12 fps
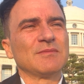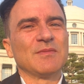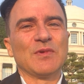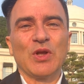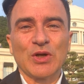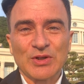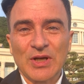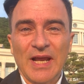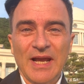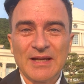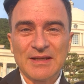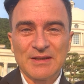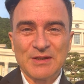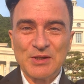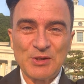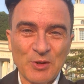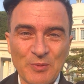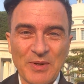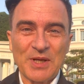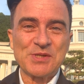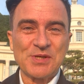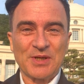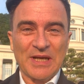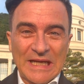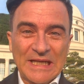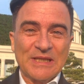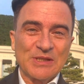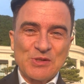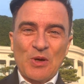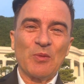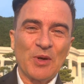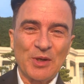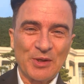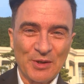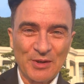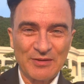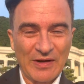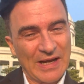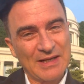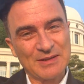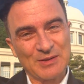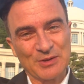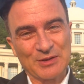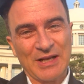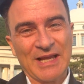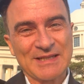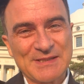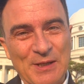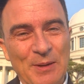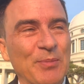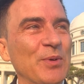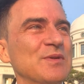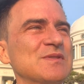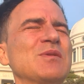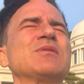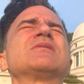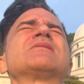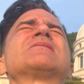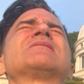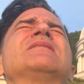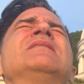Dr. Lek, your picture in the Chomwon-gung, right? Dr. Lek's couple. So just,